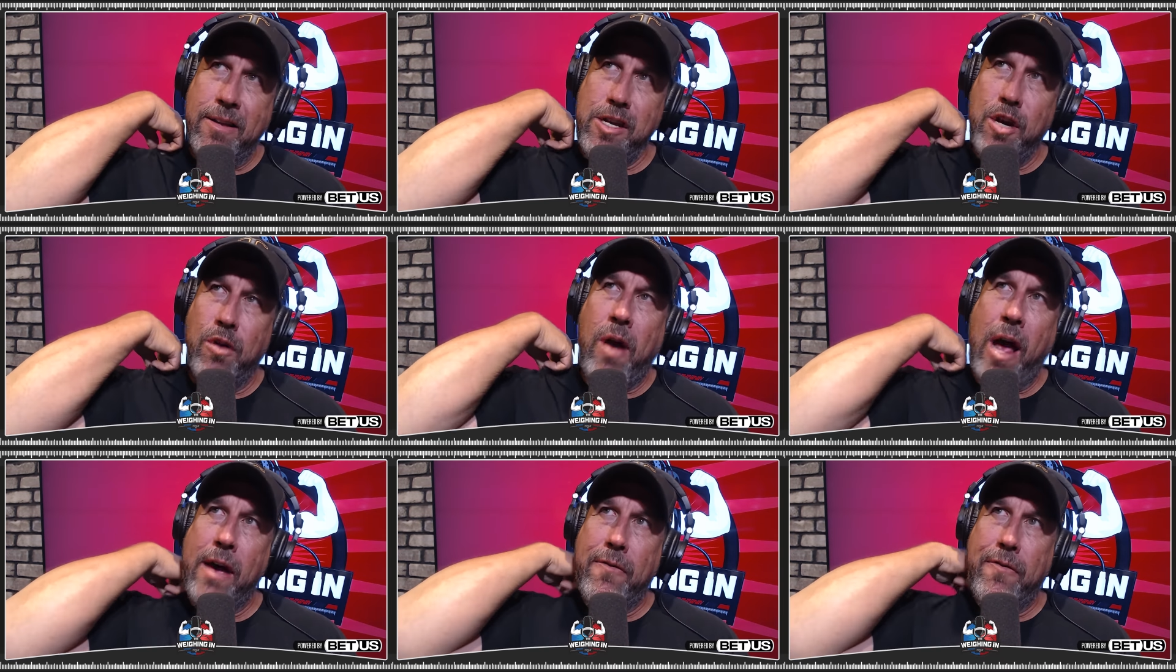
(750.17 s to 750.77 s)

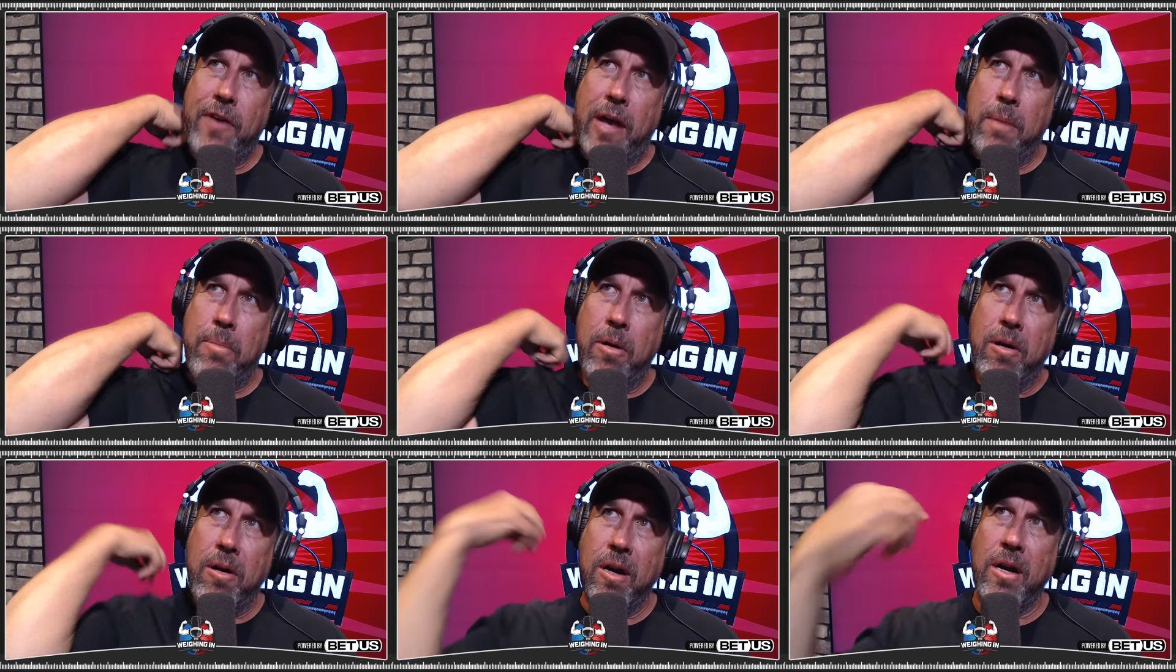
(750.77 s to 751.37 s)
Uriah
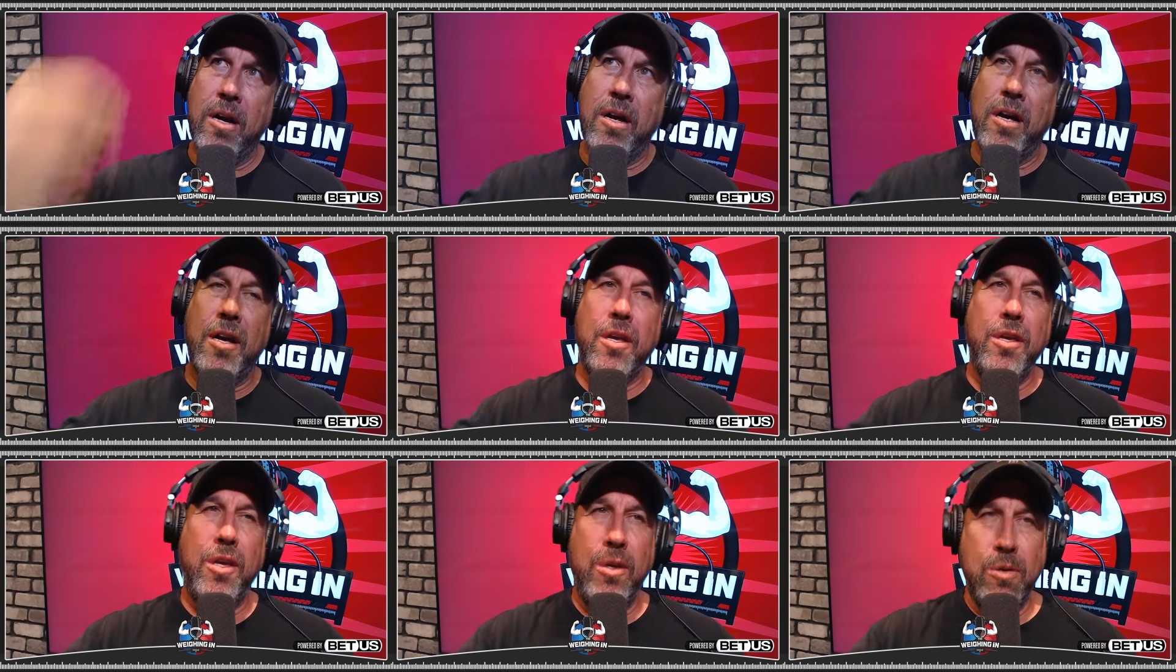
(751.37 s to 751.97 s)
Faber
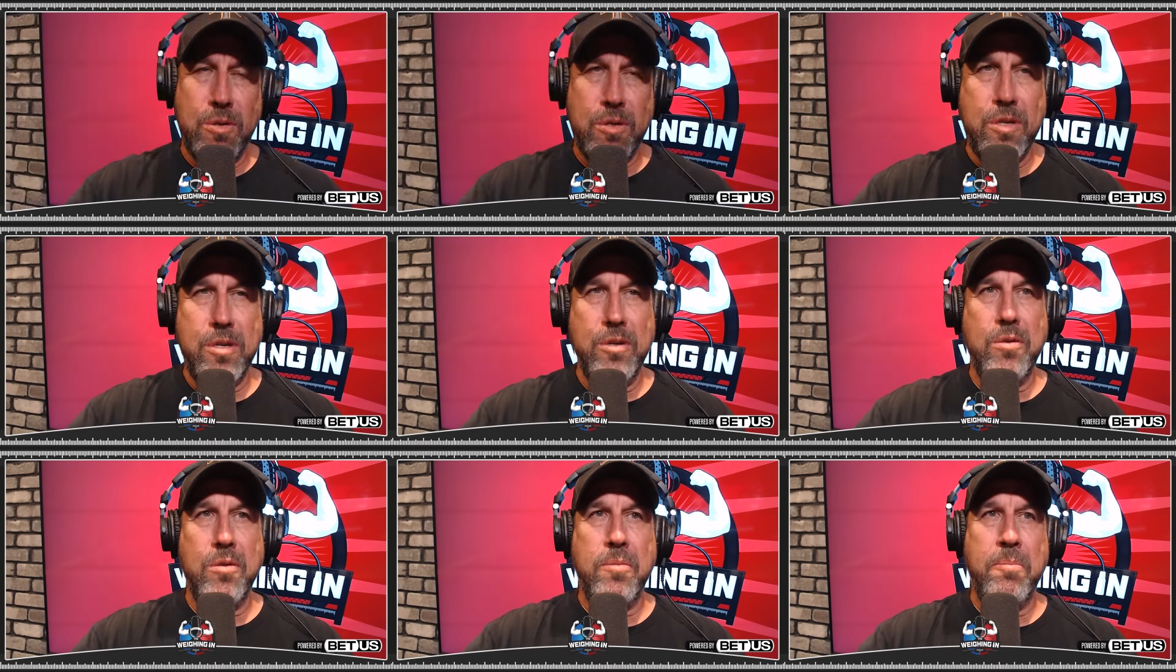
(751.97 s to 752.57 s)
used
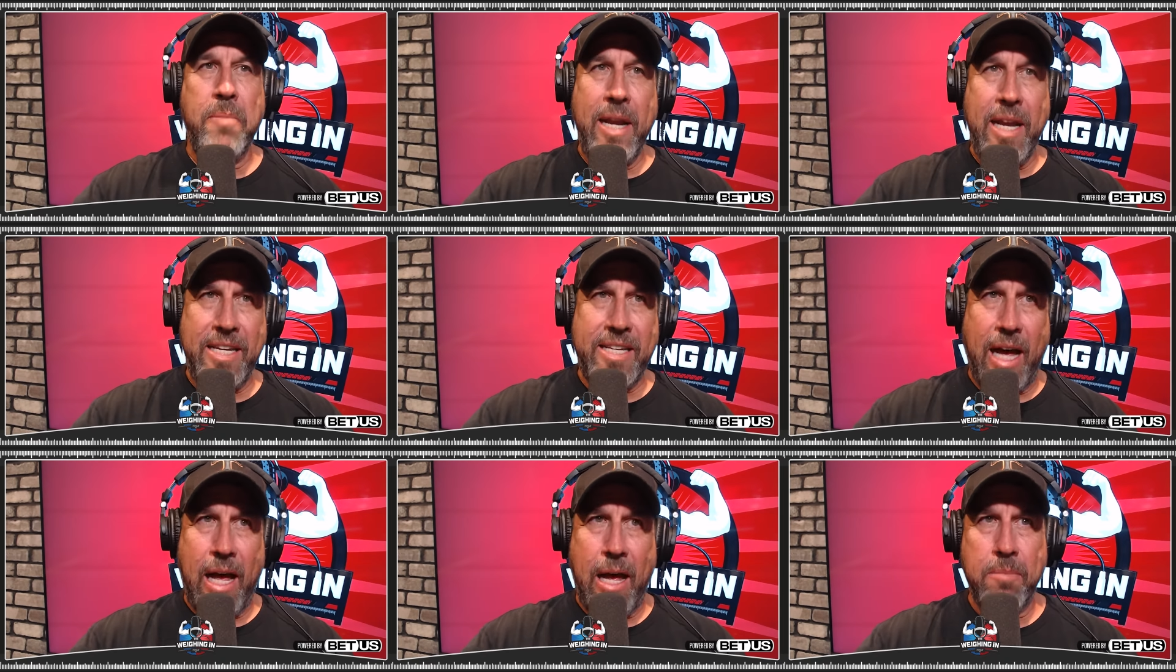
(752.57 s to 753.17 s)
to
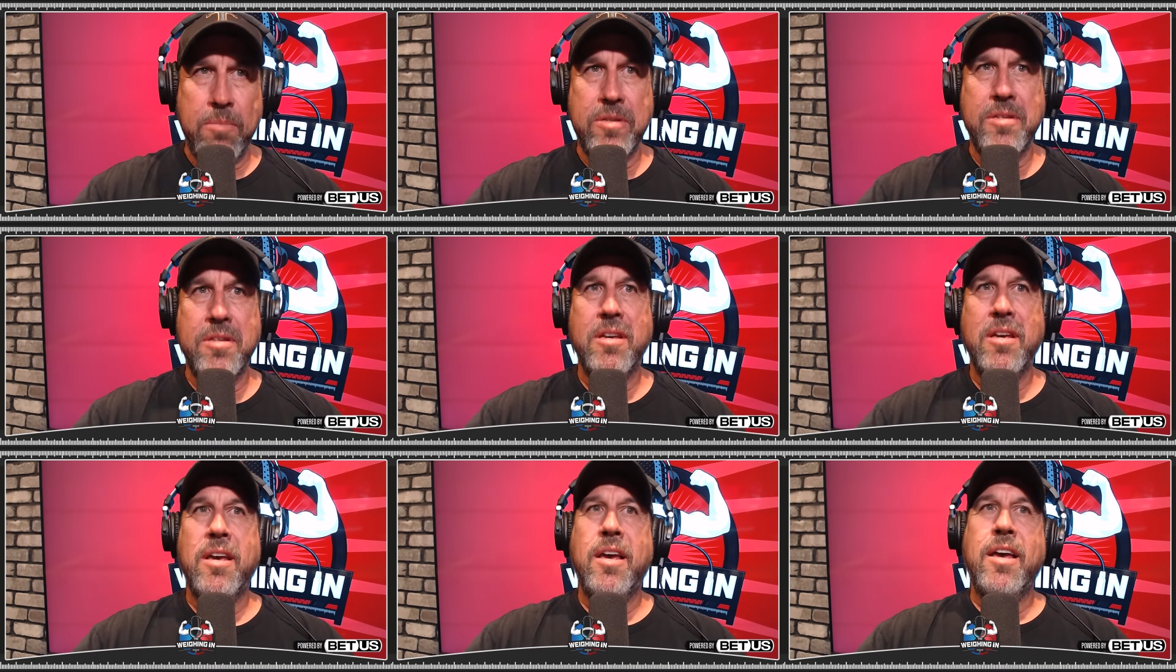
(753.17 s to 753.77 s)
many
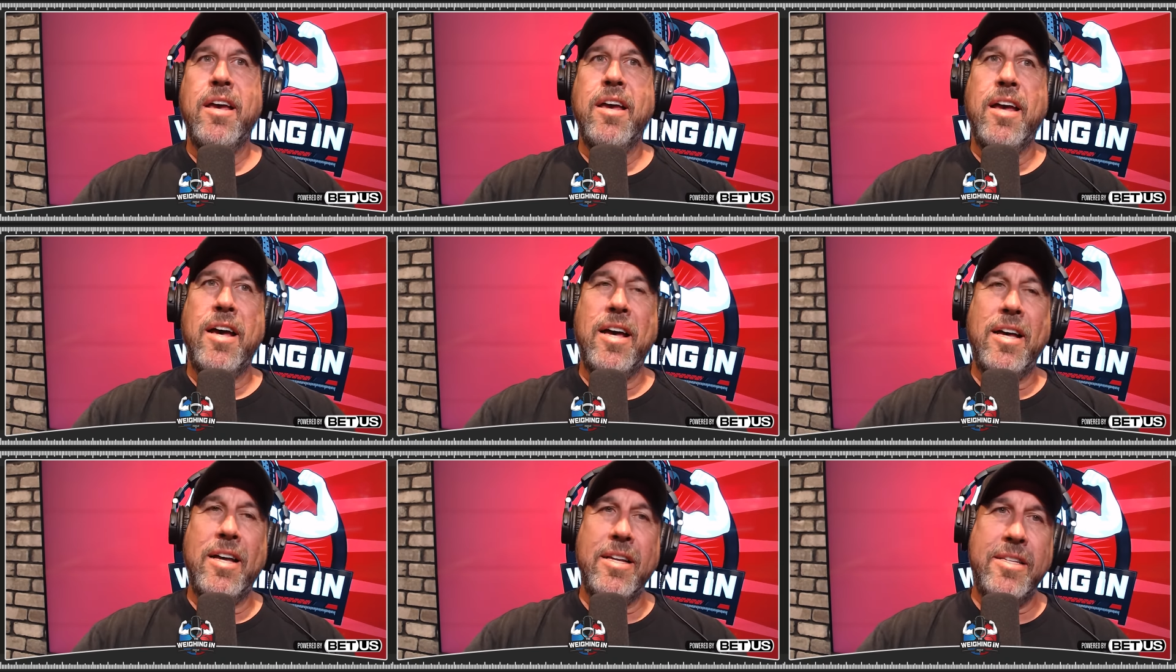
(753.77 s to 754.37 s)
times
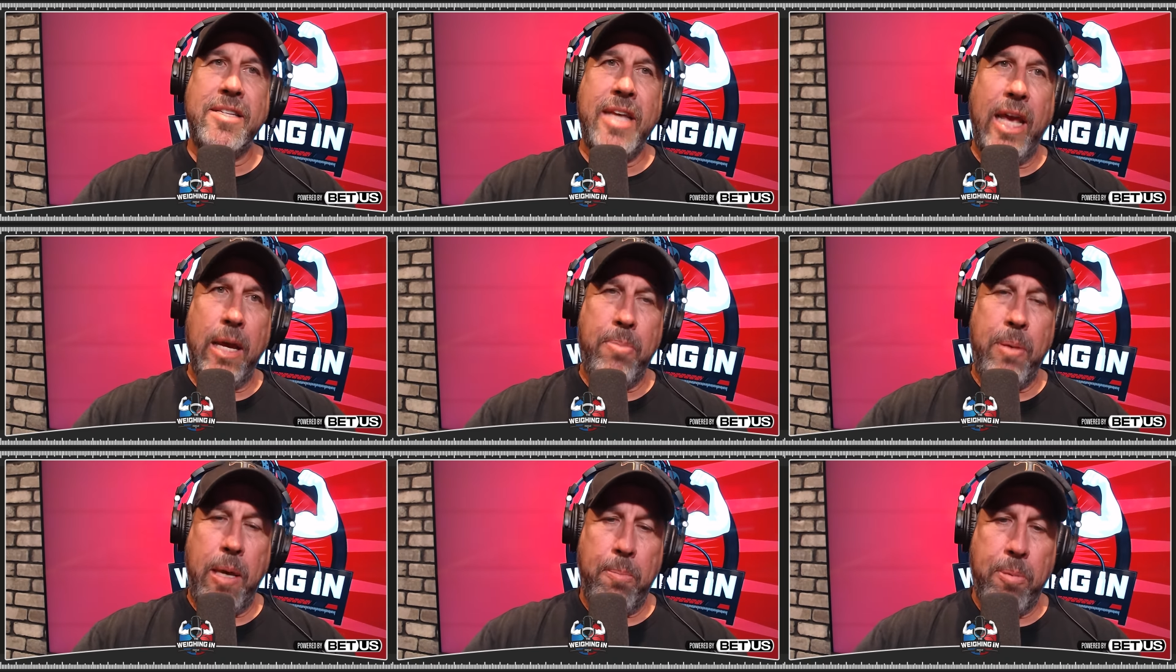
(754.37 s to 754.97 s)

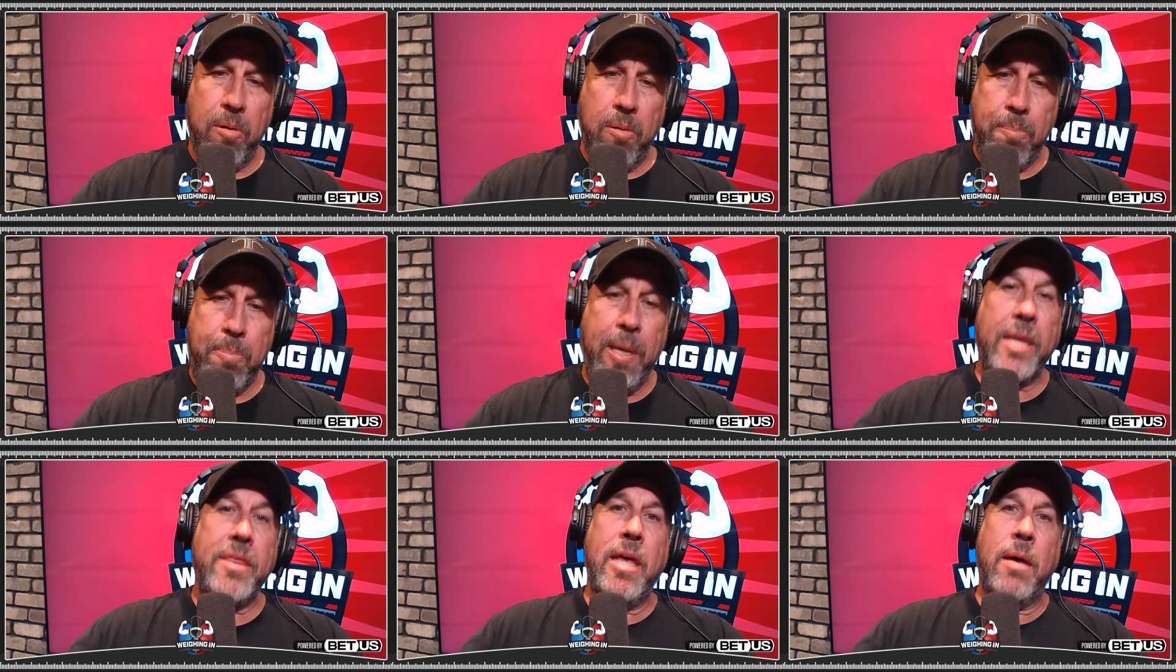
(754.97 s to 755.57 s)
take people,
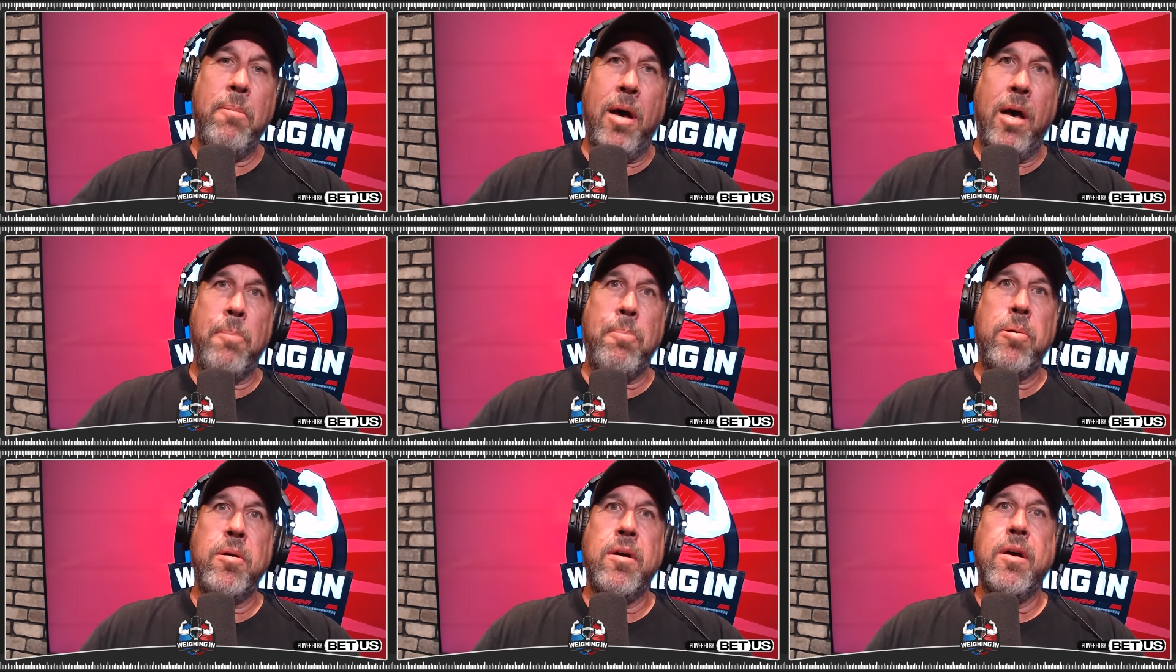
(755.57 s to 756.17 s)
pick them
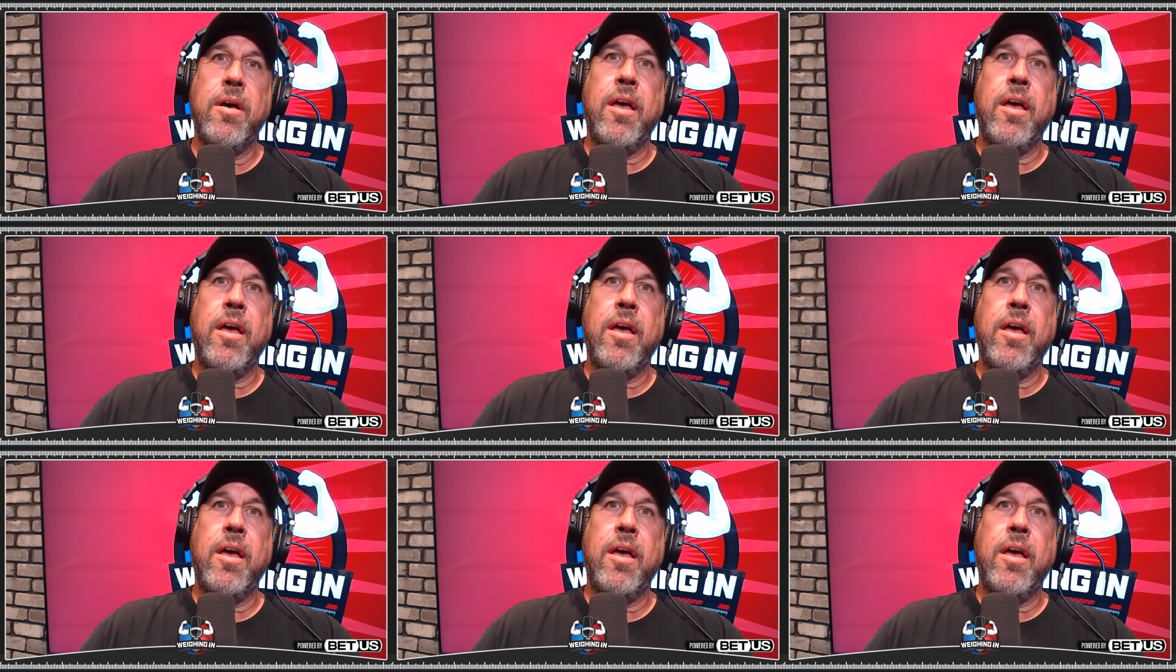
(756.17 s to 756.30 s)
up,